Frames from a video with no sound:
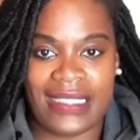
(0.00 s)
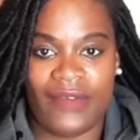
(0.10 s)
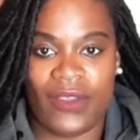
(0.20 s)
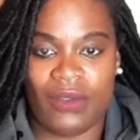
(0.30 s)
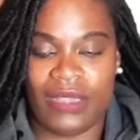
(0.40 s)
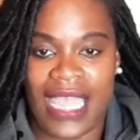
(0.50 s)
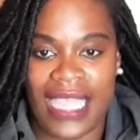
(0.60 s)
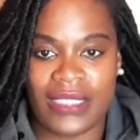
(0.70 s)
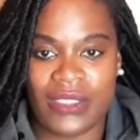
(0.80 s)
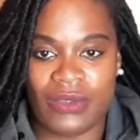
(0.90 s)
if you'd
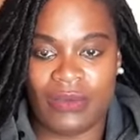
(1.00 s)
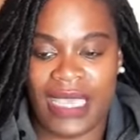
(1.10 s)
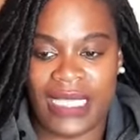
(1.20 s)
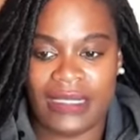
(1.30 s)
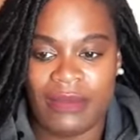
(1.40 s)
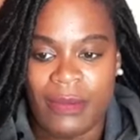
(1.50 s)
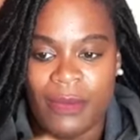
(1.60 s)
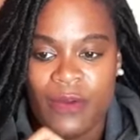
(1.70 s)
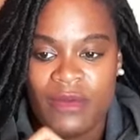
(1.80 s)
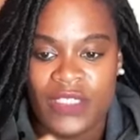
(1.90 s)
like to make some
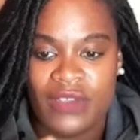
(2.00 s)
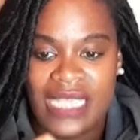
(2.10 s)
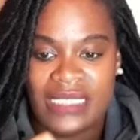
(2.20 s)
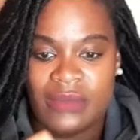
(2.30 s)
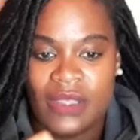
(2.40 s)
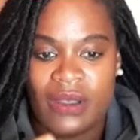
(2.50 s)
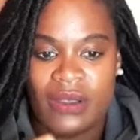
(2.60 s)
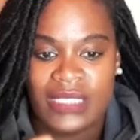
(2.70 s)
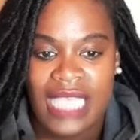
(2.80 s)
improvements, you got some goals,